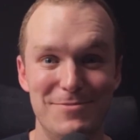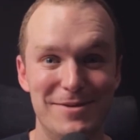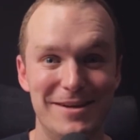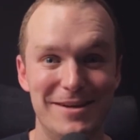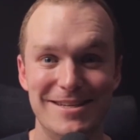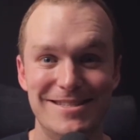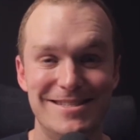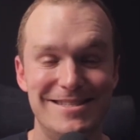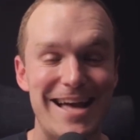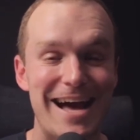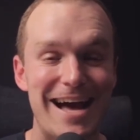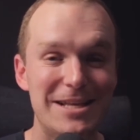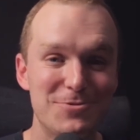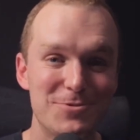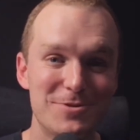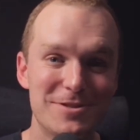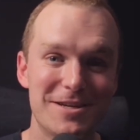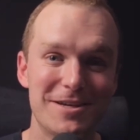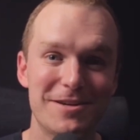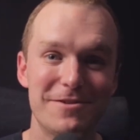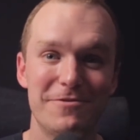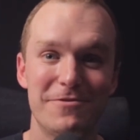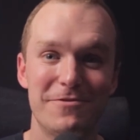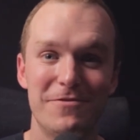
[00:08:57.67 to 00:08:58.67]
because that's what's
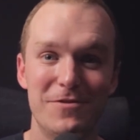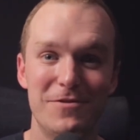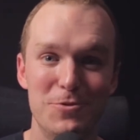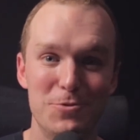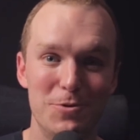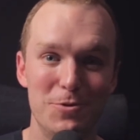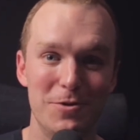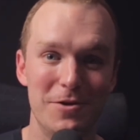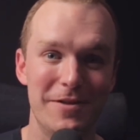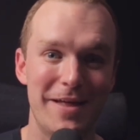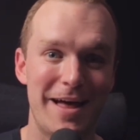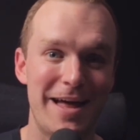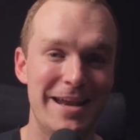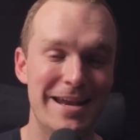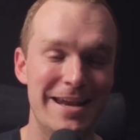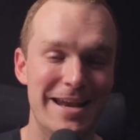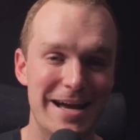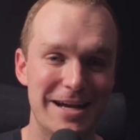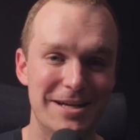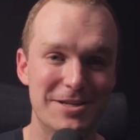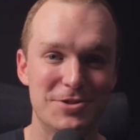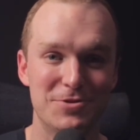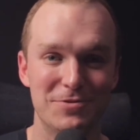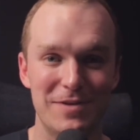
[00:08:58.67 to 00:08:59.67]
going to fuel that
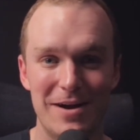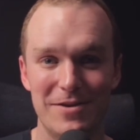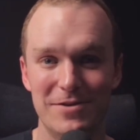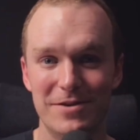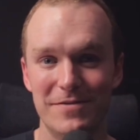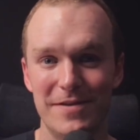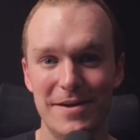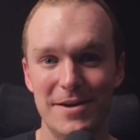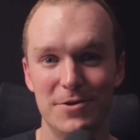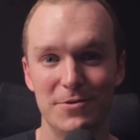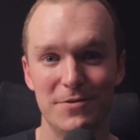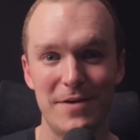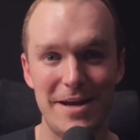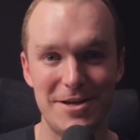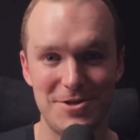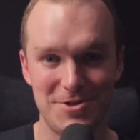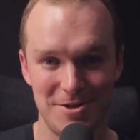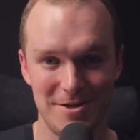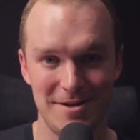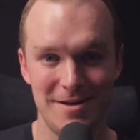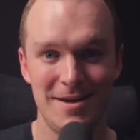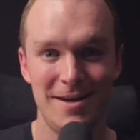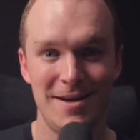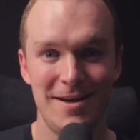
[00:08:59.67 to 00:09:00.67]
next round of
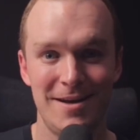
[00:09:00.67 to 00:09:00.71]
iteration.